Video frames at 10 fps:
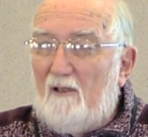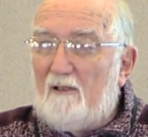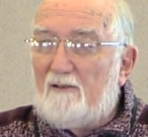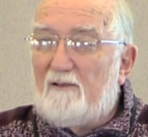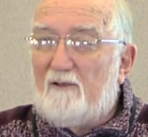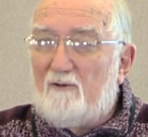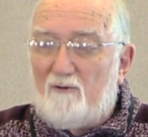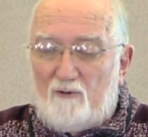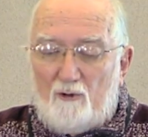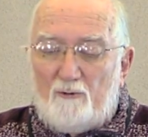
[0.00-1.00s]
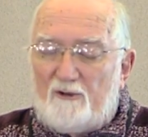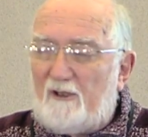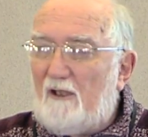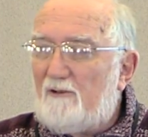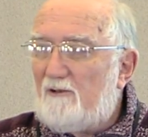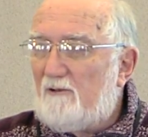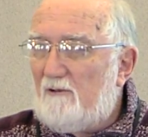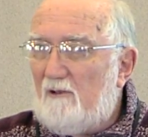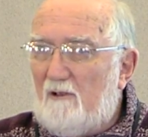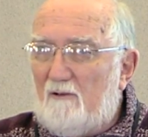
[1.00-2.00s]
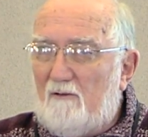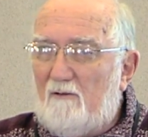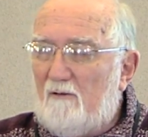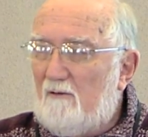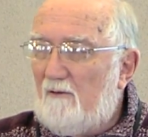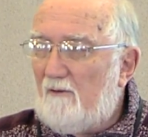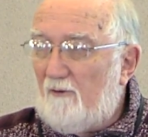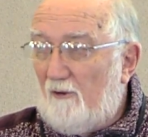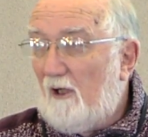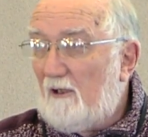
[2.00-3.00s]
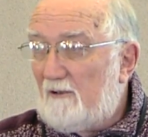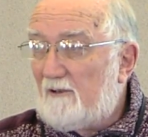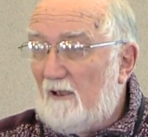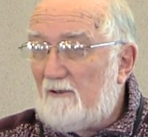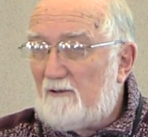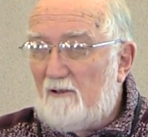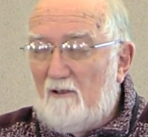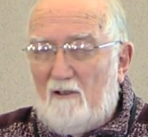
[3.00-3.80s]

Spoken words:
is that 2 states in the United States,